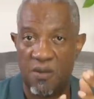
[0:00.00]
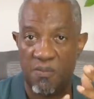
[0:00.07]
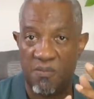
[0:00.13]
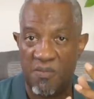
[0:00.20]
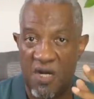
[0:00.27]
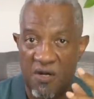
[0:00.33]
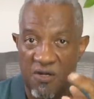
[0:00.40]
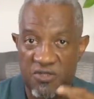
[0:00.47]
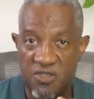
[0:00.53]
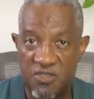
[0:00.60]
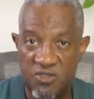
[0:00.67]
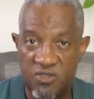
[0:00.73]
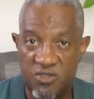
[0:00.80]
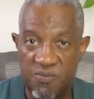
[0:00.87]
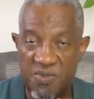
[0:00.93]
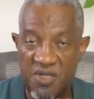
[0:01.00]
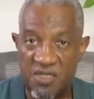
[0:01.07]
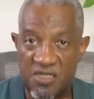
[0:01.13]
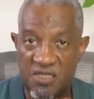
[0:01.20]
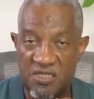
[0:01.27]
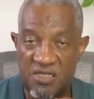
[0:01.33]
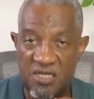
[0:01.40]
Marriages should be a
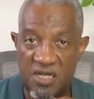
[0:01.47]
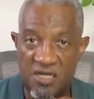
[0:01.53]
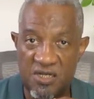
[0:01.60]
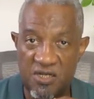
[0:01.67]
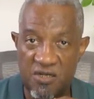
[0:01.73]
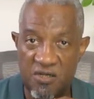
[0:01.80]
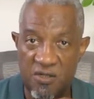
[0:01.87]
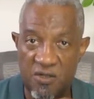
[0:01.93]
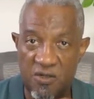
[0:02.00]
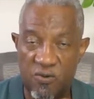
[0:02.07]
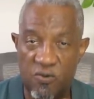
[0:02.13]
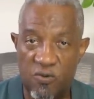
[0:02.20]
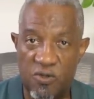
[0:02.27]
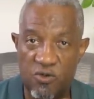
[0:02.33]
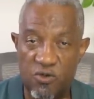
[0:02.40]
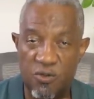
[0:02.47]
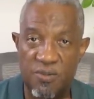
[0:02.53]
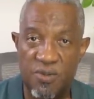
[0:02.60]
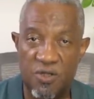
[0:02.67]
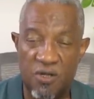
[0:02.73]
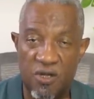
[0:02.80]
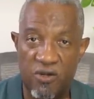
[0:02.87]
10 year
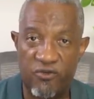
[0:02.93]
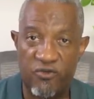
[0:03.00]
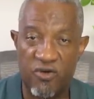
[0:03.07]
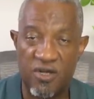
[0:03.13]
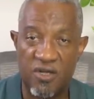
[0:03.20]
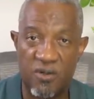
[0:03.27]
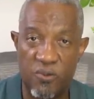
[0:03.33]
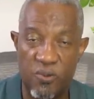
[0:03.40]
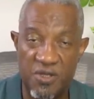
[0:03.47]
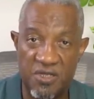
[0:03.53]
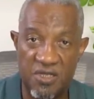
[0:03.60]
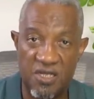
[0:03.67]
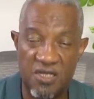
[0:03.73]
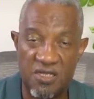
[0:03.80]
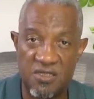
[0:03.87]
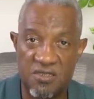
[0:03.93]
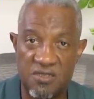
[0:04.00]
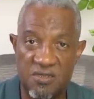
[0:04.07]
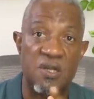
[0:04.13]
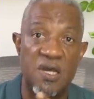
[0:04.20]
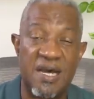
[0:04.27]
renewable contract with kids.